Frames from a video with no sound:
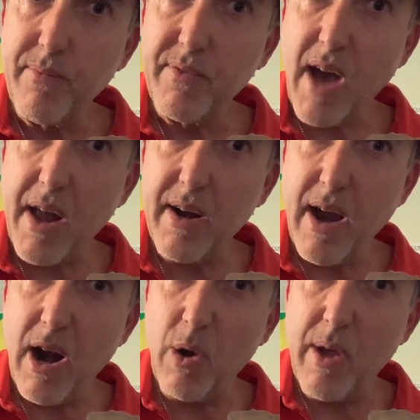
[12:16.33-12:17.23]
Not an
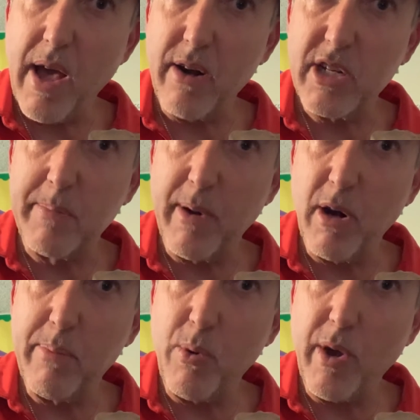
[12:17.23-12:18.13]
arrowhead or
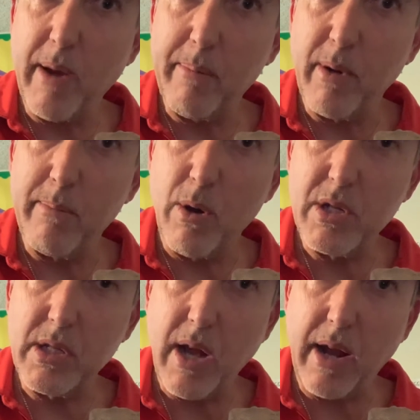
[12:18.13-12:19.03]
spear point, but
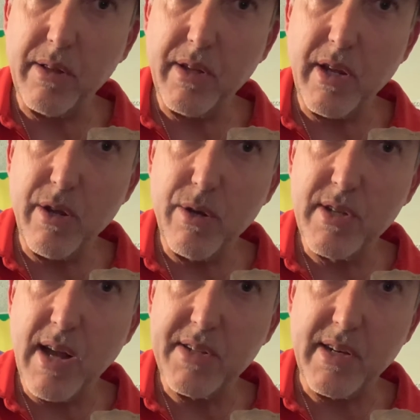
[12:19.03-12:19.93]
most likely
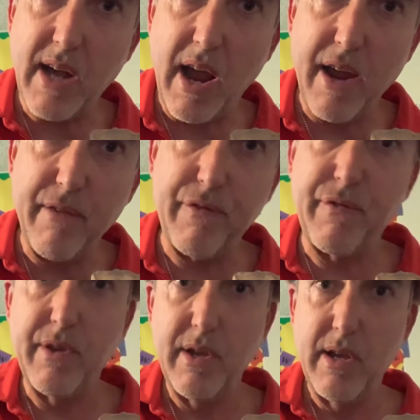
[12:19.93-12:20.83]
used as a
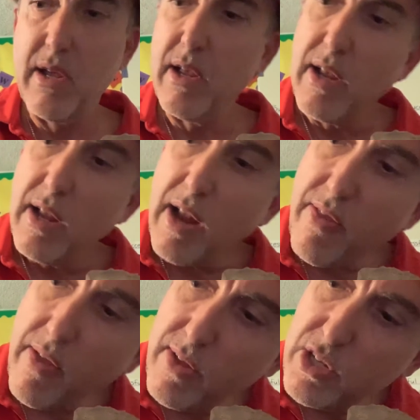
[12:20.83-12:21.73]
knife.
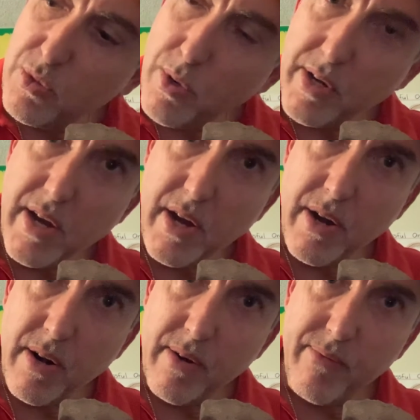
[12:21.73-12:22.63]
And then this one
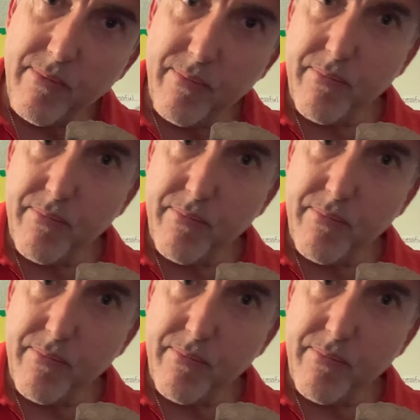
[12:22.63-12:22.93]
here